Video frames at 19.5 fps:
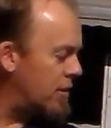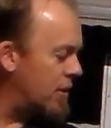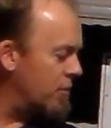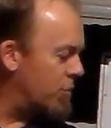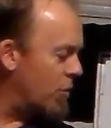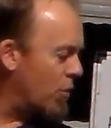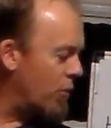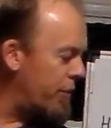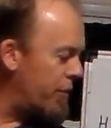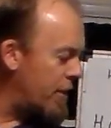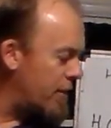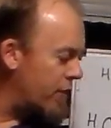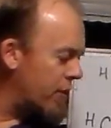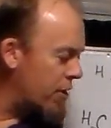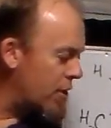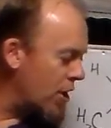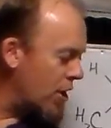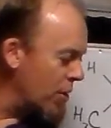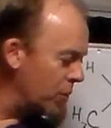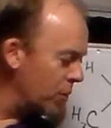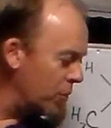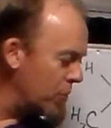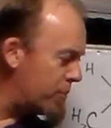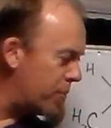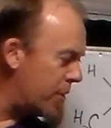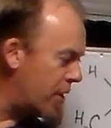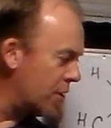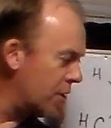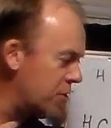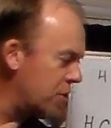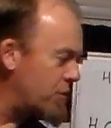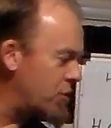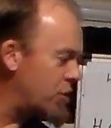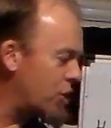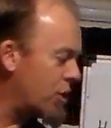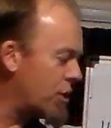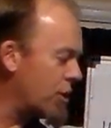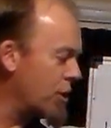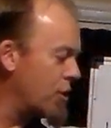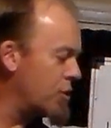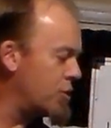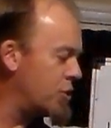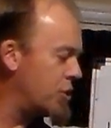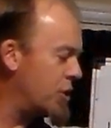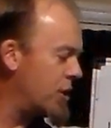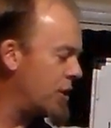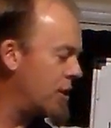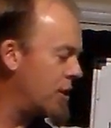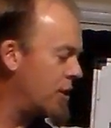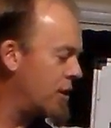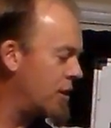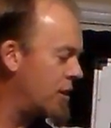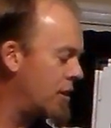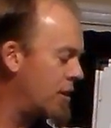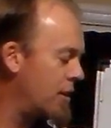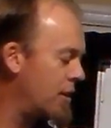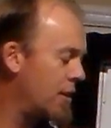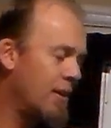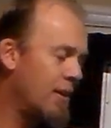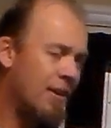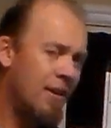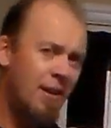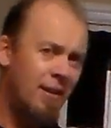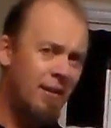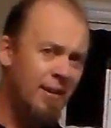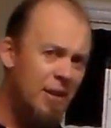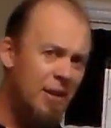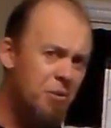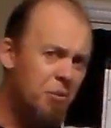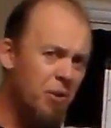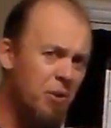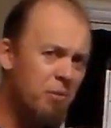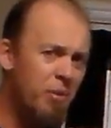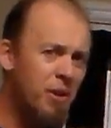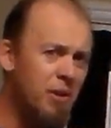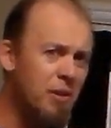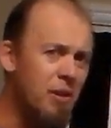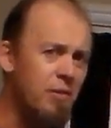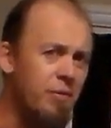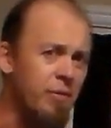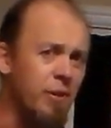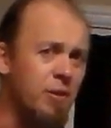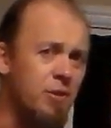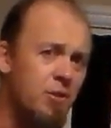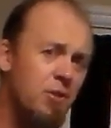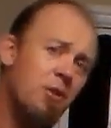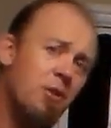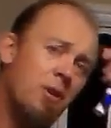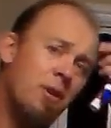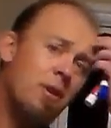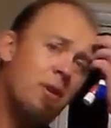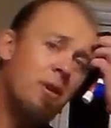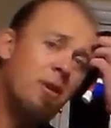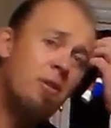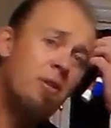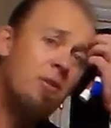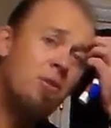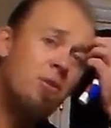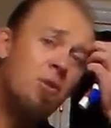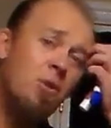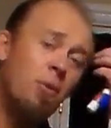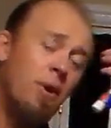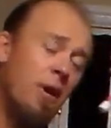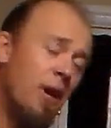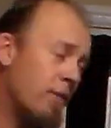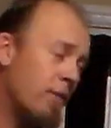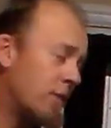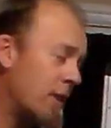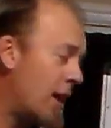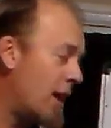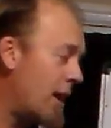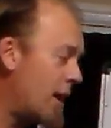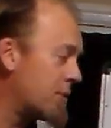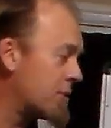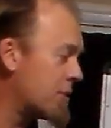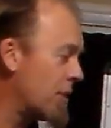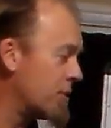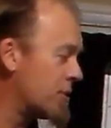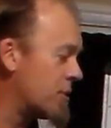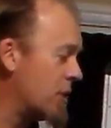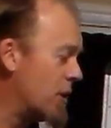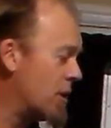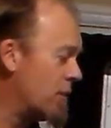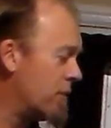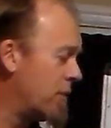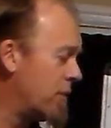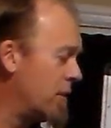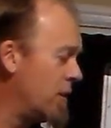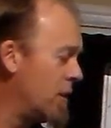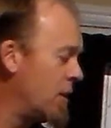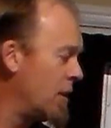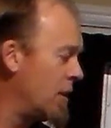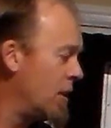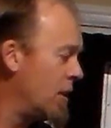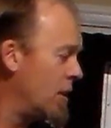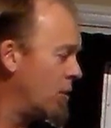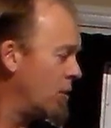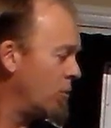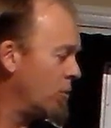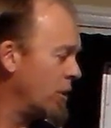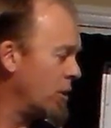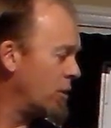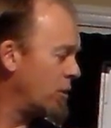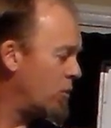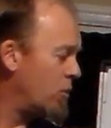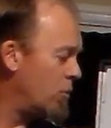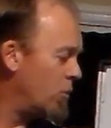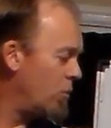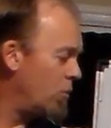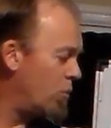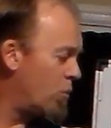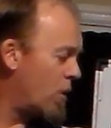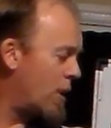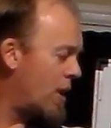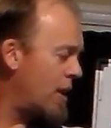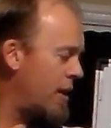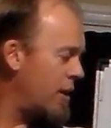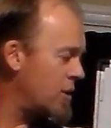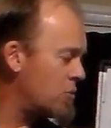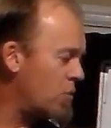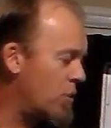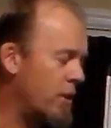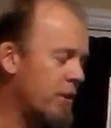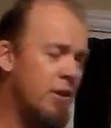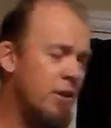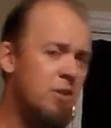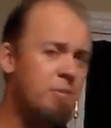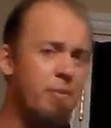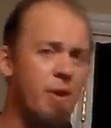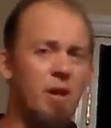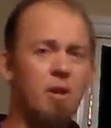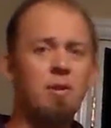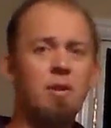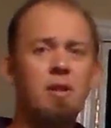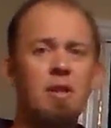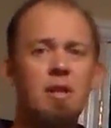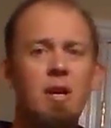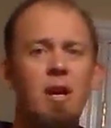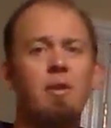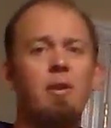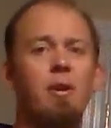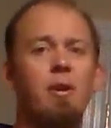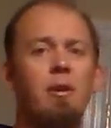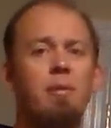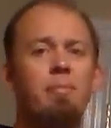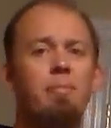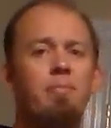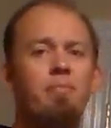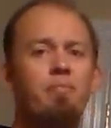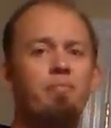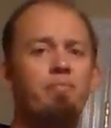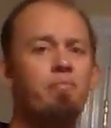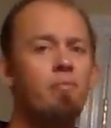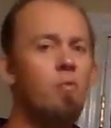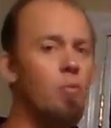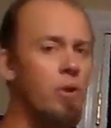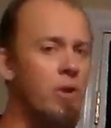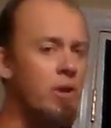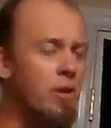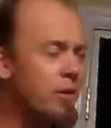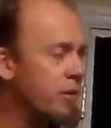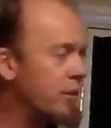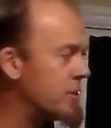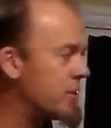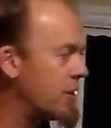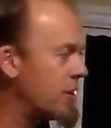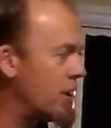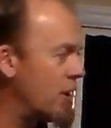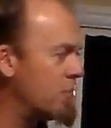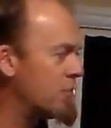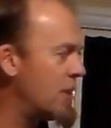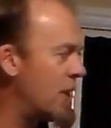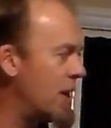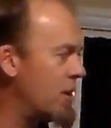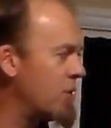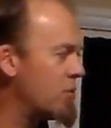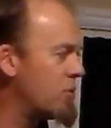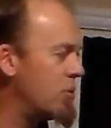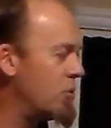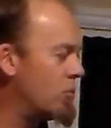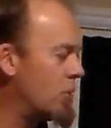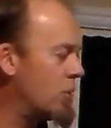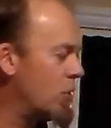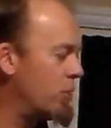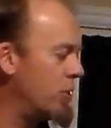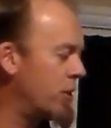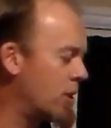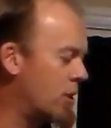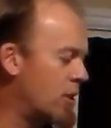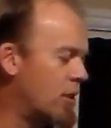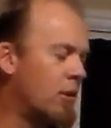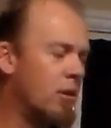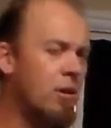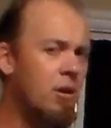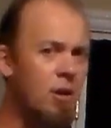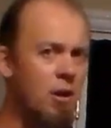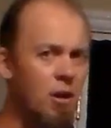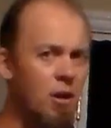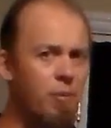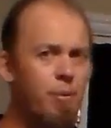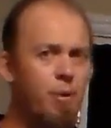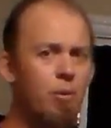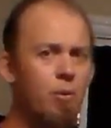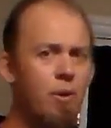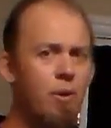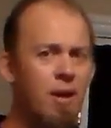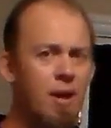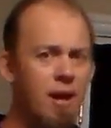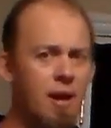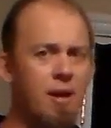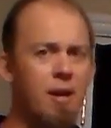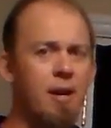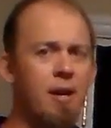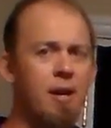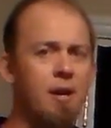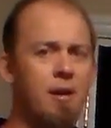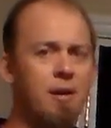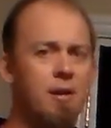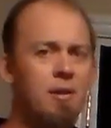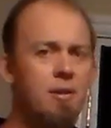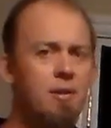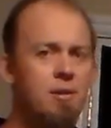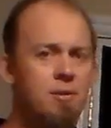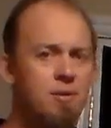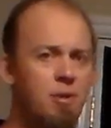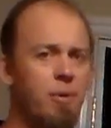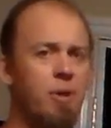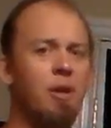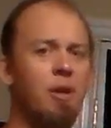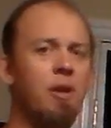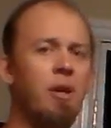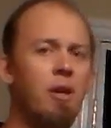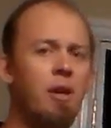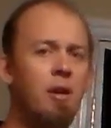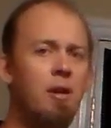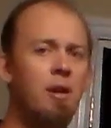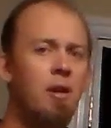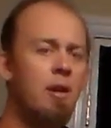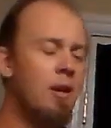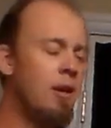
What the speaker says: They both have a carbon with a positive charge, and that's really the big difference. So we have to ask ourselves, well, why is one of these better than the other? Well, this comes down to what we call carbocation stability.